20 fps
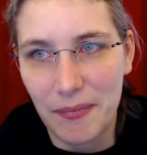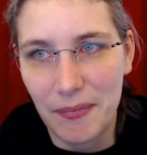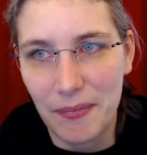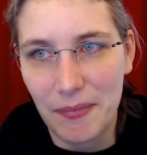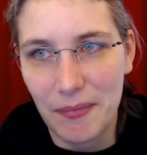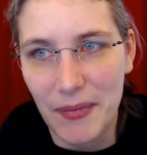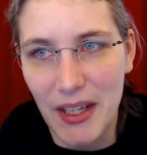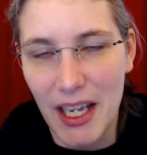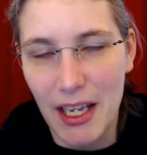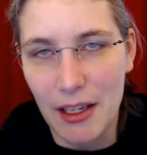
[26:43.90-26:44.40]

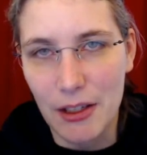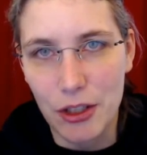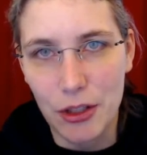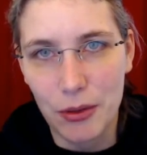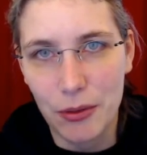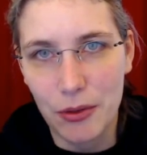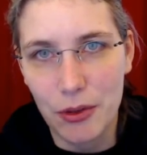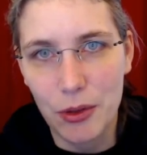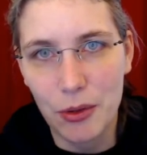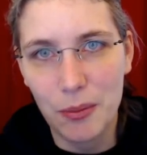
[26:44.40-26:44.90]
yeah
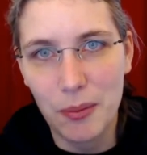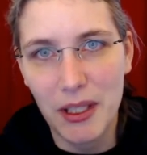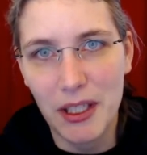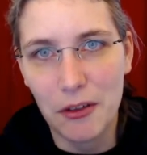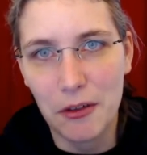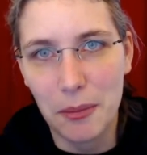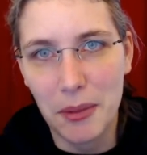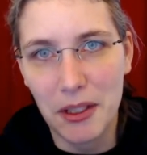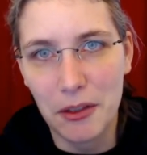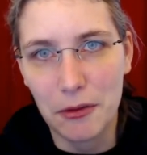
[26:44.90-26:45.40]
should should be
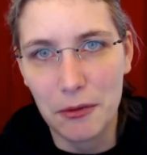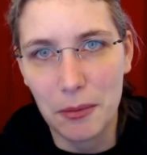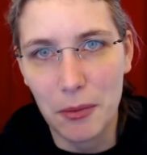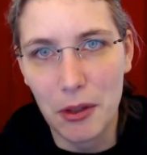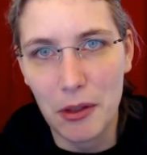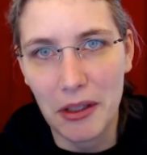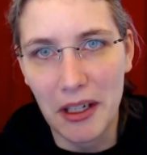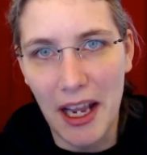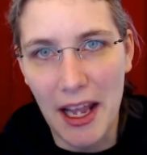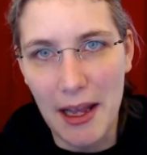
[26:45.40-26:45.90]
a bit of
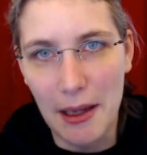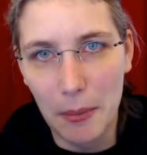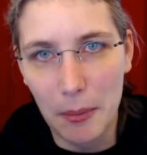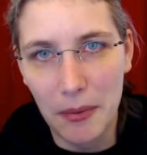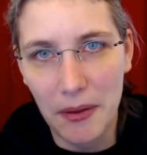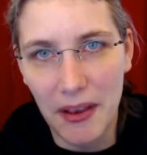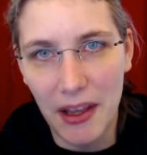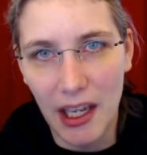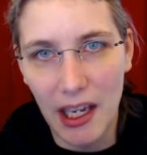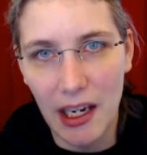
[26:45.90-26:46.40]
more help
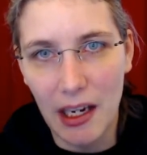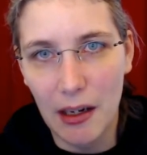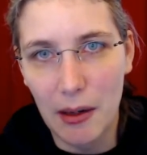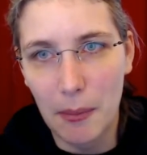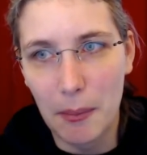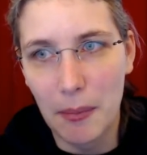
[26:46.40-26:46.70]
there.